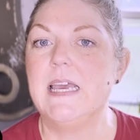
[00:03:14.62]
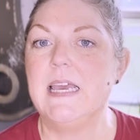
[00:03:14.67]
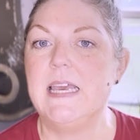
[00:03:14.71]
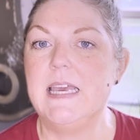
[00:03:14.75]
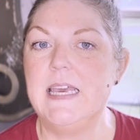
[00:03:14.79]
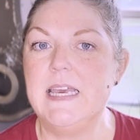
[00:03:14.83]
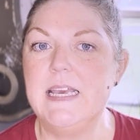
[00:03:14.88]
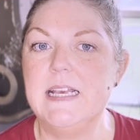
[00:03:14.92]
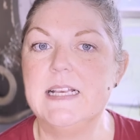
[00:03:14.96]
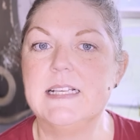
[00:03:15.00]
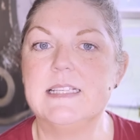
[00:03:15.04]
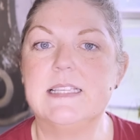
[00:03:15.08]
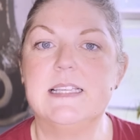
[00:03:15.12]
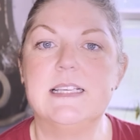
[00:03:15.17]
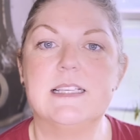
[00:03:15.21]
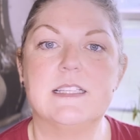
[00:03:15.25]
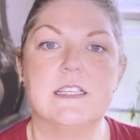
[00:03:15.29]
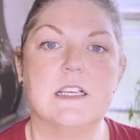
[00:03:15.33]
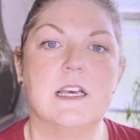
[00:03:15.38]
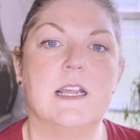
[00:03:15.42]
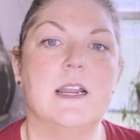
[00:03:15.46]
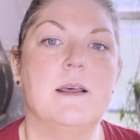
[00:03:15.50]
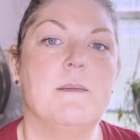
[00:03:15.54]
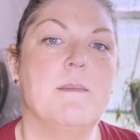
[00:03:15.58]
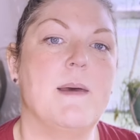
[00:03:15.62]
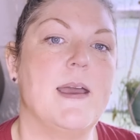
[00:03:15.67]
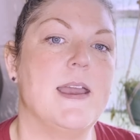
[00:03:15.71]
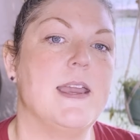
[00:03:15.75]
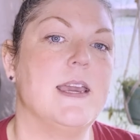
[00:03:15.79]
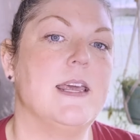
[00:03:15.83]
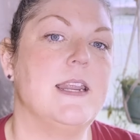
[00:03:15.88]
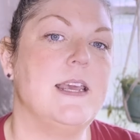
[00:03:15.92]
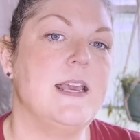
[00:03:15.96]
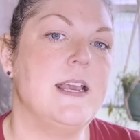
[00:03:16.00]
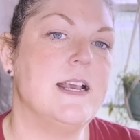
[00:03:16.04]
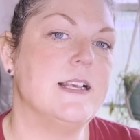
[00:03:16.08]
Is this going to make
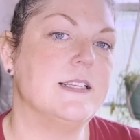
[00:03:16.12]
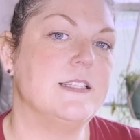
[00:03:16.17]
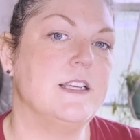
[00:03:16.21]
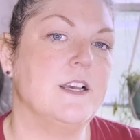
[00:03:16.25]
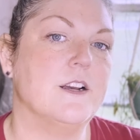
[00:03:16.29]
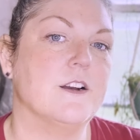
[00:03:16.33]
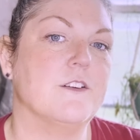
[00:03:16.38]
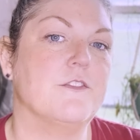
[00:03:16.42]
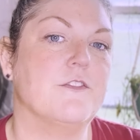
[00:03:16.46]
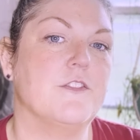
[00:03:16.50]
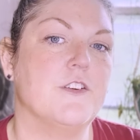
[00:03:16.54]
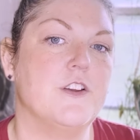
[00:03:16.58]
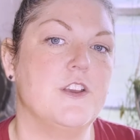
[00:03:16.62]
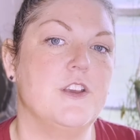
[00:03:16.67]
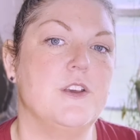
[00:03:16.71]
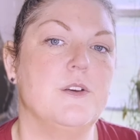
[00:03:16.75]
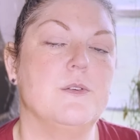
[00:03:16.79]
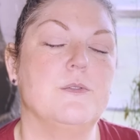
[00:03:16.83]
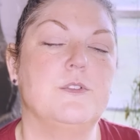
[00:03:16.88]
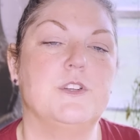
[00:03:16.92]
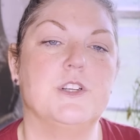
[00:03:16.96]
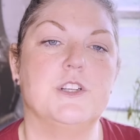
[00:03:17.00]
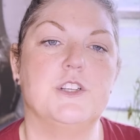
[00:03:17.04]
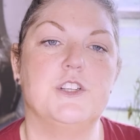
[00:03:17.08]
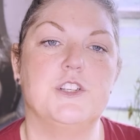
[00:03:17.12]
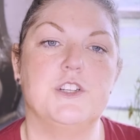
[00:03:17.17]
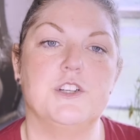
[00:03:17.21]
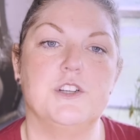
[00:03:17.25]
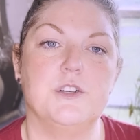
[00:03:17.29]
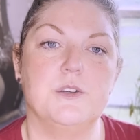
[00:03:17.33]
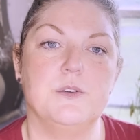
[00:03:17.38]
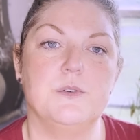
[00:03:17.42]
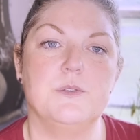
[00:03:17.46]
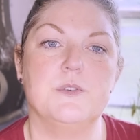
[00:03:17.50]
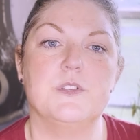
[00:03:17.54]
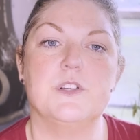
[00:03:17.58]
it easier for you to
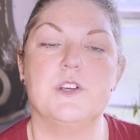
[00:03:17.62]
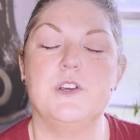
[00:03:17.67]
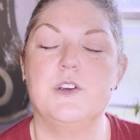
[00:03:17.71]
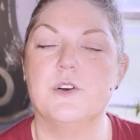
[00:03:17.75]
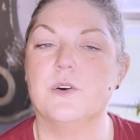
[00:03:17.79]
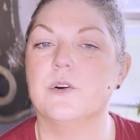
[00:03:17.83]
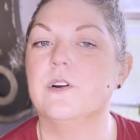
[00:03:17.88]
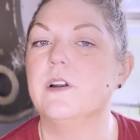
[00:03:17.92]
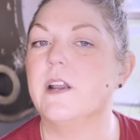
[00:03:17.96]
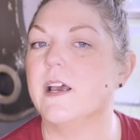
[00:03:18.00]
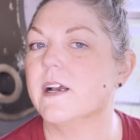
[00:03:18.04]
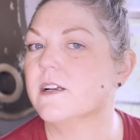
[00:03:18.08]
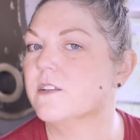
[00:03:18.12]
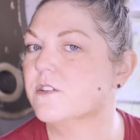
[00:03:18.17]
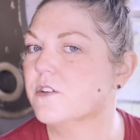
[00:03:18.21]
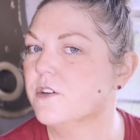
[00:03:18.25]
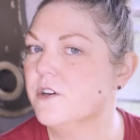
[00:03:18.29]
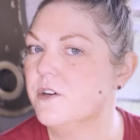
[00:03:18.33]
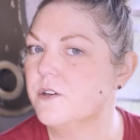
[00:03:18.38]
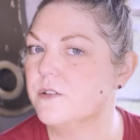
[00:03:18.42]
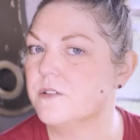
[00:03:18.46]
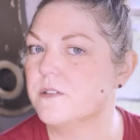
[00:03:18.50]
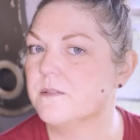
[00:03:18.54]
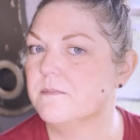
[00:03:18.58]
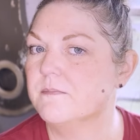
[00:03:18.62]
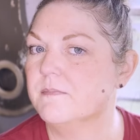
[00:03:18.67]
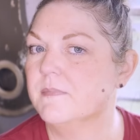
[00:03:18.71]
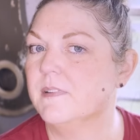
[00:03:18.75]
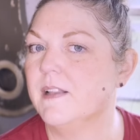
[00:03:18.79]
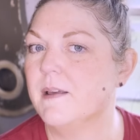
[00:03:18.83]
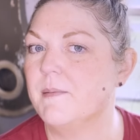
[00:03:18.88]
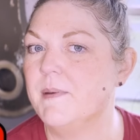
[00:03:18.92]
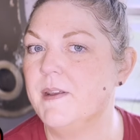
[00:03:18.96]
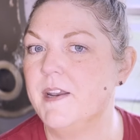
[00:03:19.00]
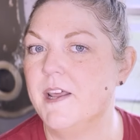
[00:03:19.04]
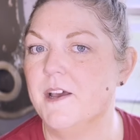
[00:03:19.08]
choose your next cruise?
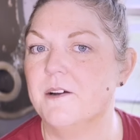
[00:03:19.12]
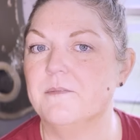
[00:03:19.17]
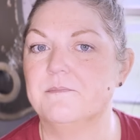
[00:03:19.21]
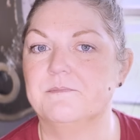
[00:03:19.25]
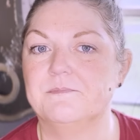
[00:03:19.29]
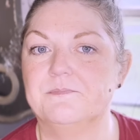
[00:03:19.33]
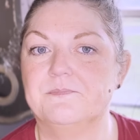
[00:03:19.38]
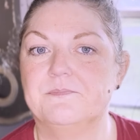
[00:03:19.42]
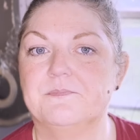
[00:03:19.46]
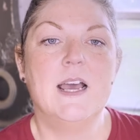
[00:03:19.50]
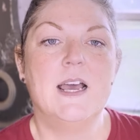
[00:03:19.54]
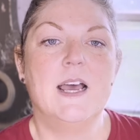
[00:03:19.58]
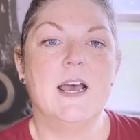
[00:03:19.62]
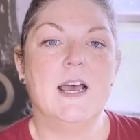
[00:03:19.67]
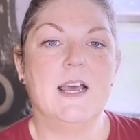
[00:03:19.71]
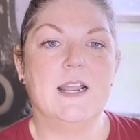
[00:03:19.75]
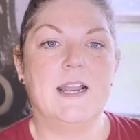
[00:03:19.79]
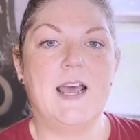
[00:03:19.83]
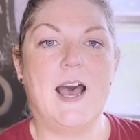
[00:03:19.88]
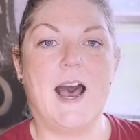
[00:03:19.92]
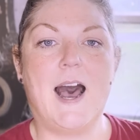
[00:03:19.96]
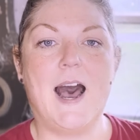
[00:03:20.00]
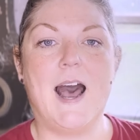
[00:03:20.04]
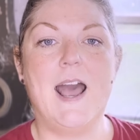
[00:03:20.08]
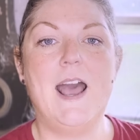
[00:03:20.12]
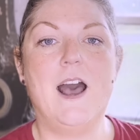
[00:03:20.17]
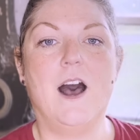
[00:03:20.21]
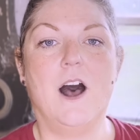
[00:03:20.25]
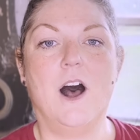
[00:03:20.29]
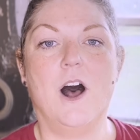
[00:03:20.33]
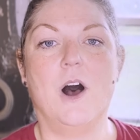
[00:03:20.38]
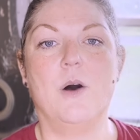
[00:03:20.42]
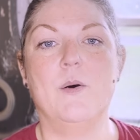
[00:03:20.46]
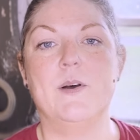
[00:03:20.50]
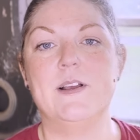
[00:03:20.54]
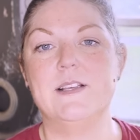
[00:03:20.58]
Let me know. Now, I
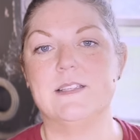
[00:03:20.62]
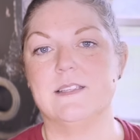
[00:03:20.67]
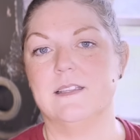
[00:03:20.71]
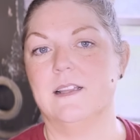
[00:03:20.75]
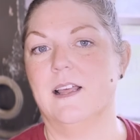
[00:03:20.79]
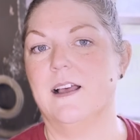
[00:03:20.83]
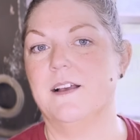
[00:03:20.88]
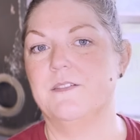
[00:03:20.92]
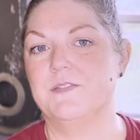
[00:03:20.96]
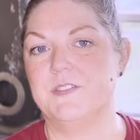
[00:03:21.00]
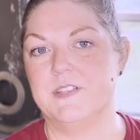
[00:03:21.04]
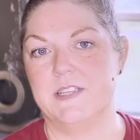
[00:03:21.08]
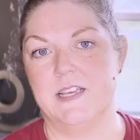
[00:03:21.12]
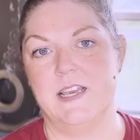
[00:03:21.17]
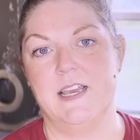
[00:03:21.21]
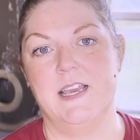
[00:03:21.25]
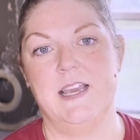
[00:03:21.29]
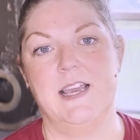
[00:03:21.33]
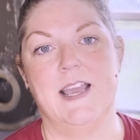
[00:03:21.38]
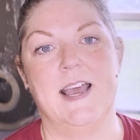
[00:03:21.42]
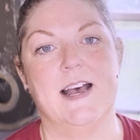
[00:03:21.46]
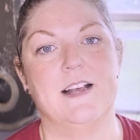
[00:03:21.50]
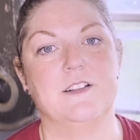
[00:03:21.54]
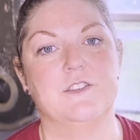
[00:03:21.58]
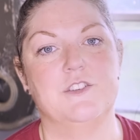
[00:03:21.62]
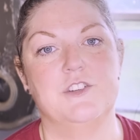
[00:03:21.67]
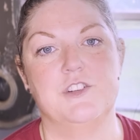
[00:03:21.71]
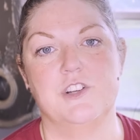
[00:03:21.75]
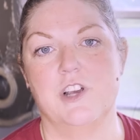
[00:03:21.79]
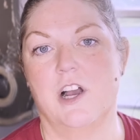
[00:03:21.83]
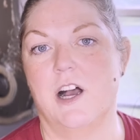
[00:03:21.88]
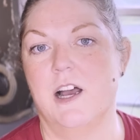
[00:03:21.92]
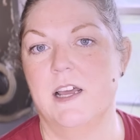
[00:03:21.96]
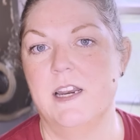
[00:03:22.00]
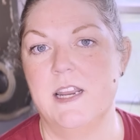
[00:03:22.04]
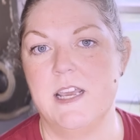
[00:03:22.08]
always love seeing how
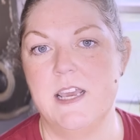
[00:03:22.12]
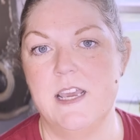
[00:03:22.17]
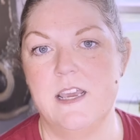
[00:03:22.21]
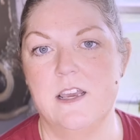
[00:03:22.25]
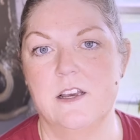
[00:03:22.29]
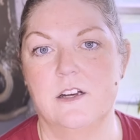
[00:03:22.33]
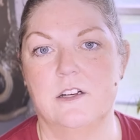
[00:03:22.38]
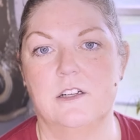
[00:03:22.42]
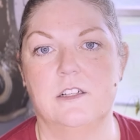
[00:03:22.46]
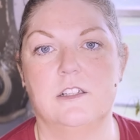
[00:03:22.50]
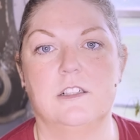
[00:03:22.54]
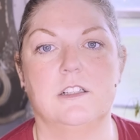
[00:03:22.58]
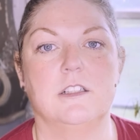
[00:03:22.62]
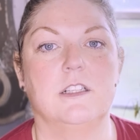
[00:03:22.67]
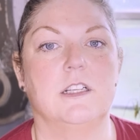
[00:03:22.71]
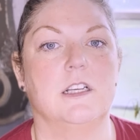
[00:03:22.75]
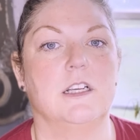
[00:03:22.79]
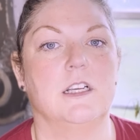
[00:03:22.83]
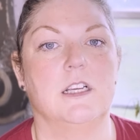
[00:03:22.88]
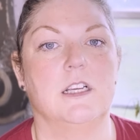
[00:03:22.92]
John Heald